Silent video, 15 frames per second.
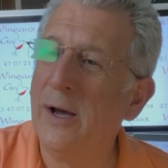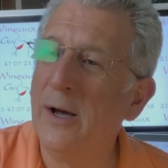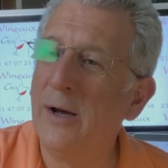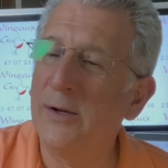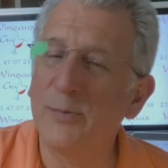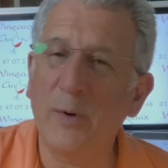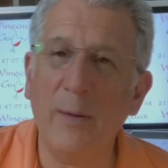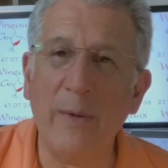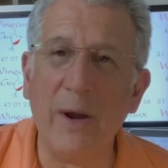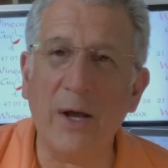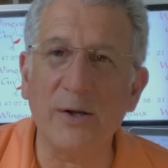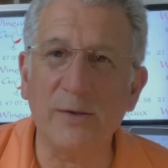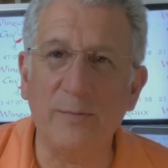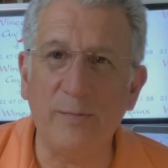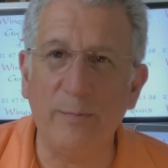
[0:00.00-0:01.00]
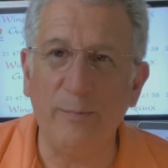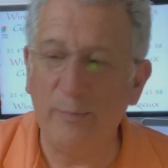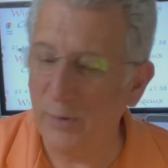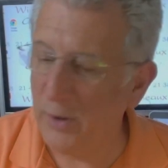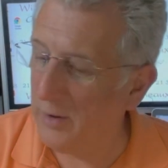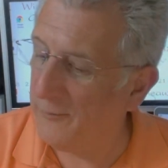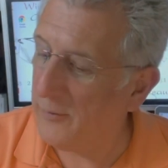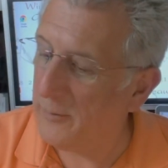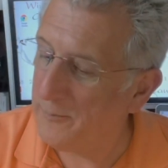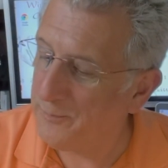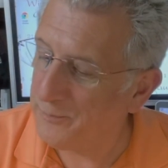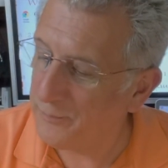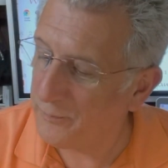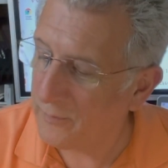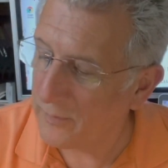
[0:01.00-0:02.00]
Spring Mountain's beautiful.
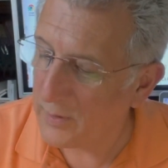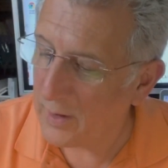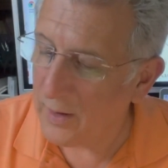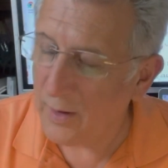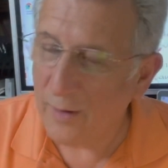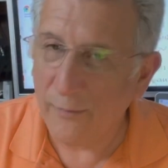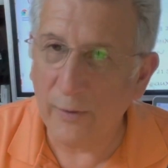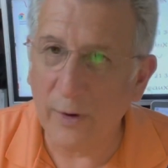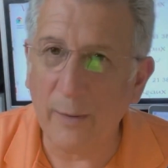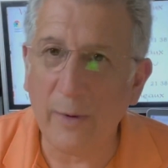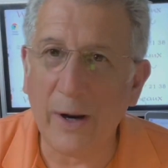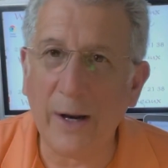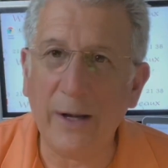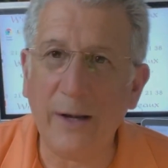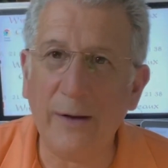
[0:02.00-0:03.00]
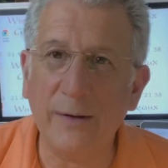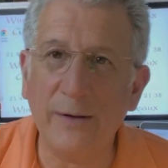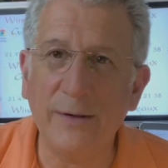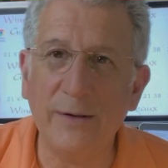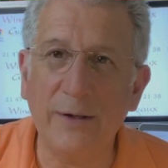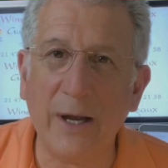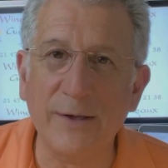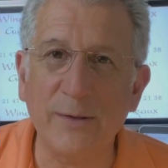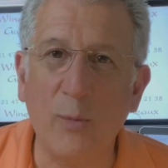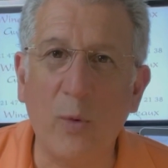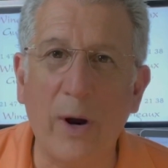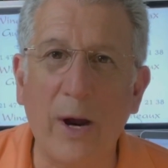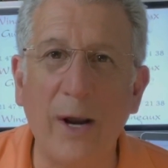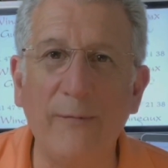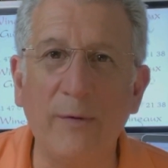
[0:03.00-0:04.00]
A friend of mine got some
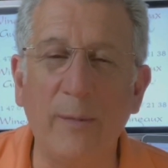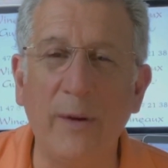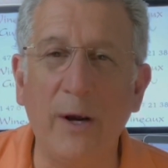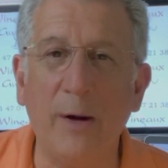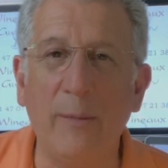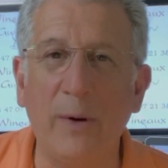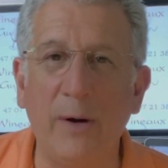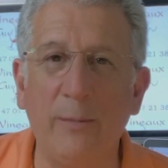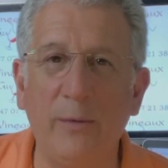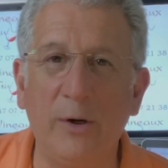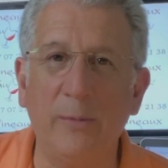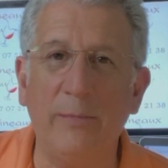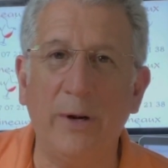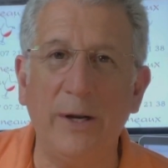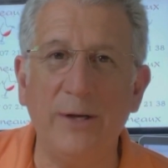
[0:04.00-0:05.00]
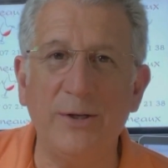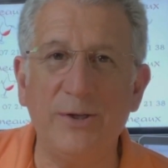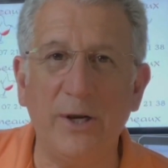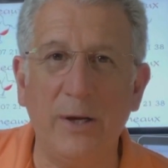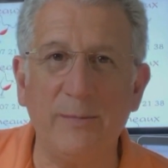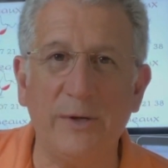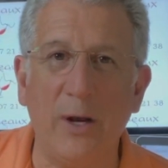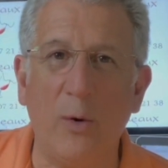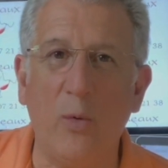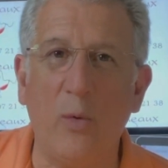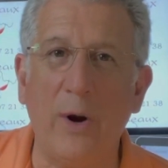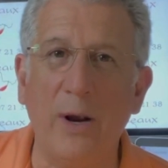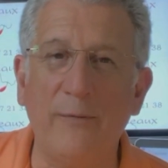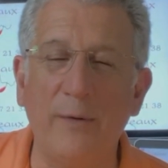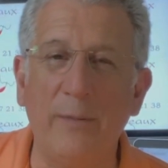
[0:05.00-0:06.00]
wine from there. My good buddy Jim's got
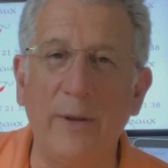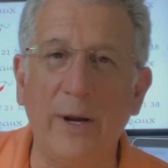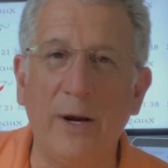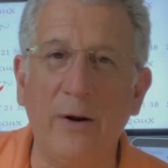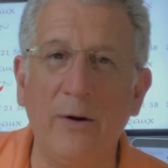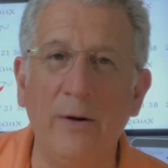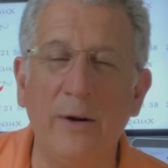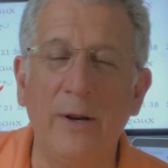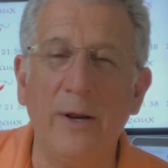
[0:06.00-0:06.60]
wine from there.